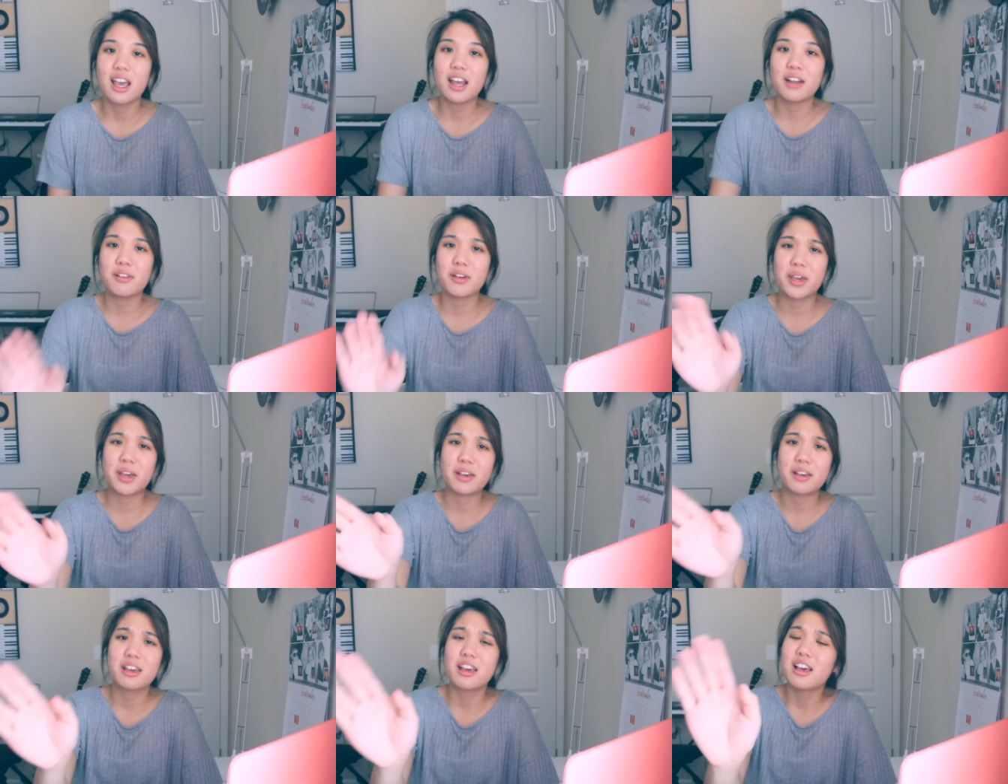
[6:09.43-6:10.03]

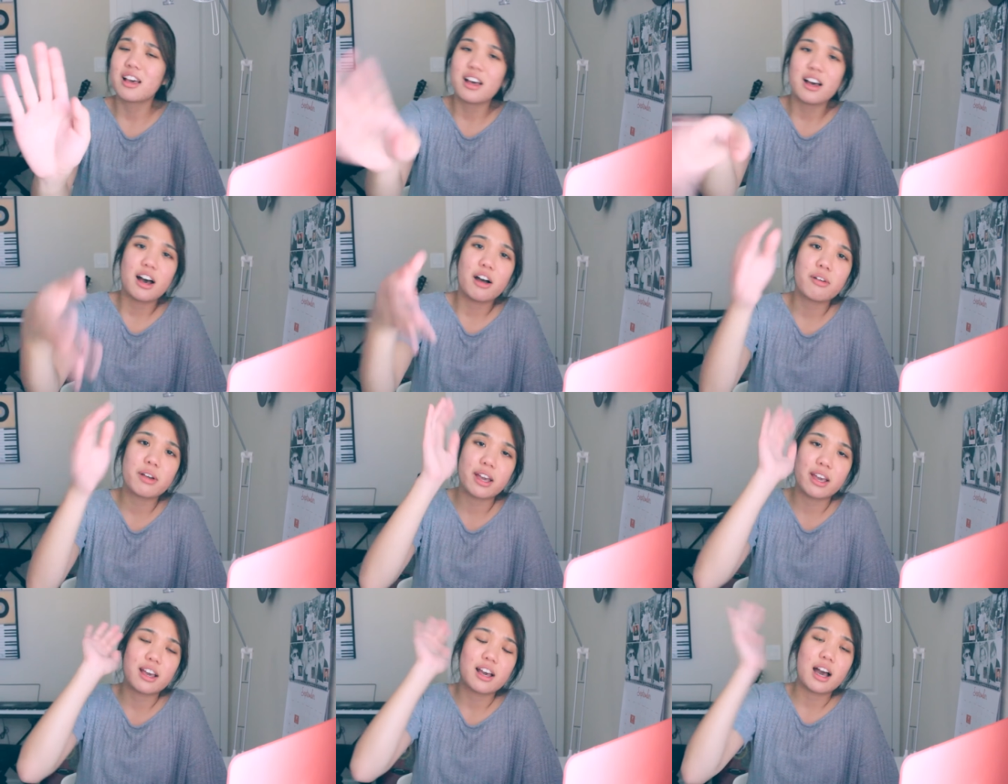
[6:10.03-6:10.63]
Anyway,
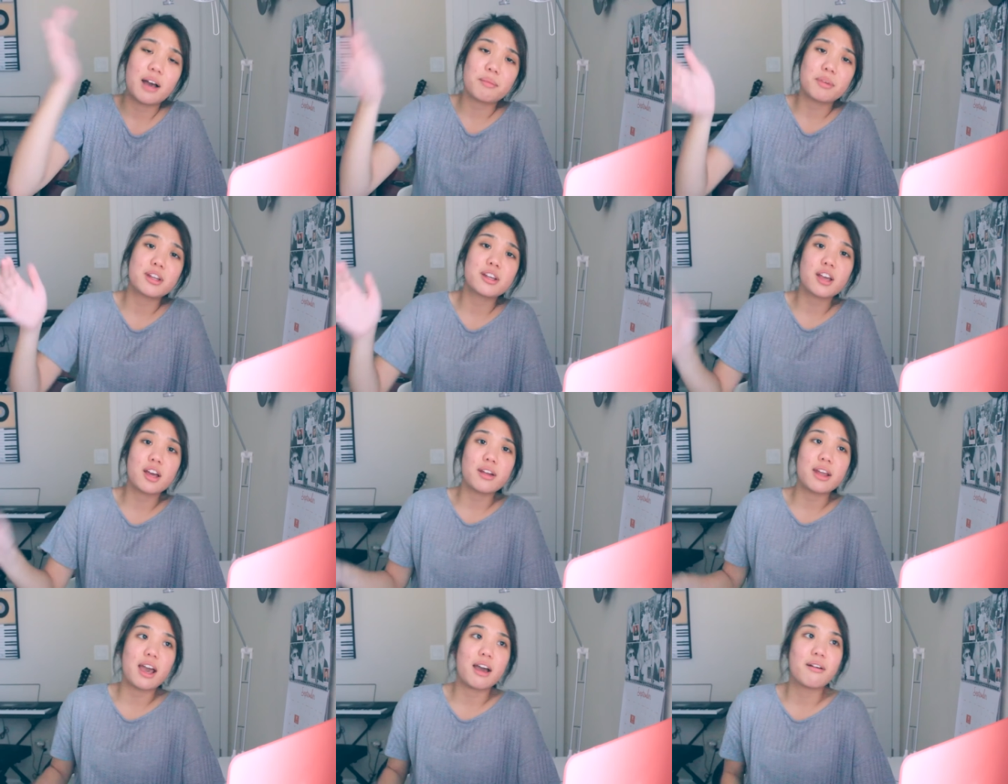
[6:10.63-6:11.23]
okay, I'm gonna
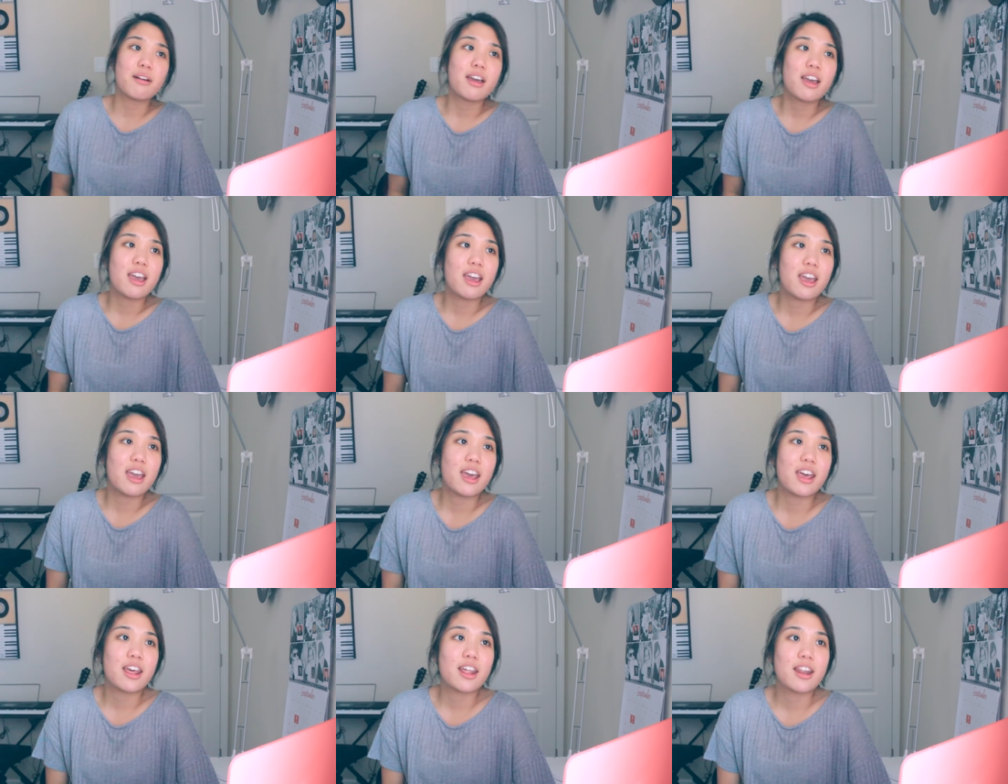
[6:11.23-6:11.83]
go now,
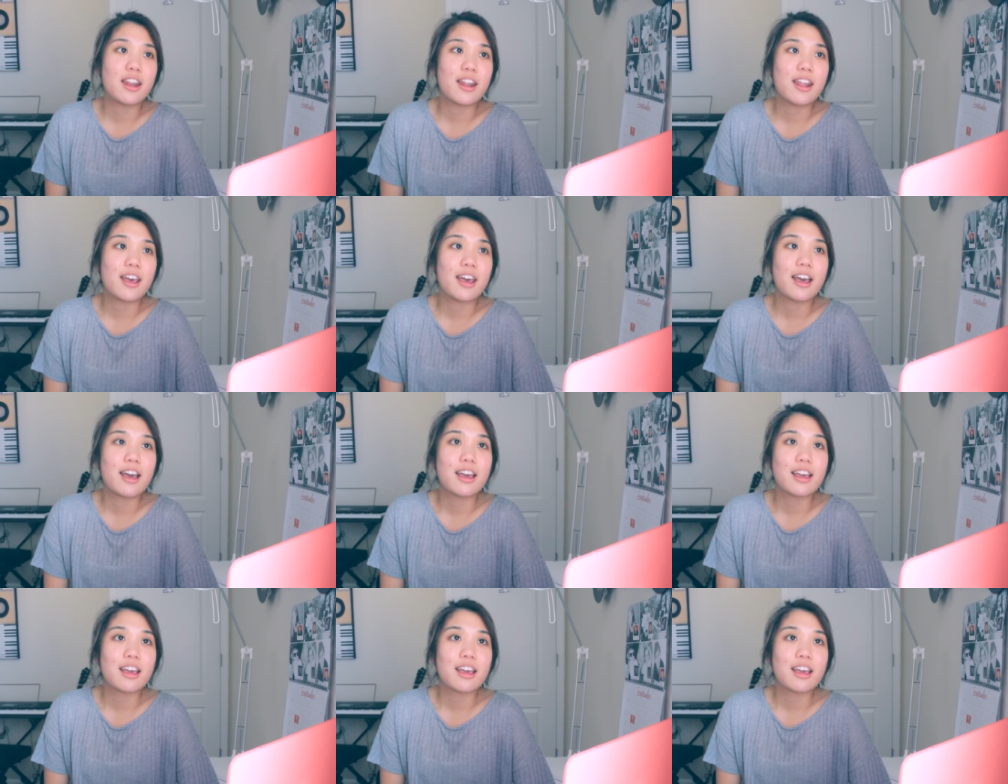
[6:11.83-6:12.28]
and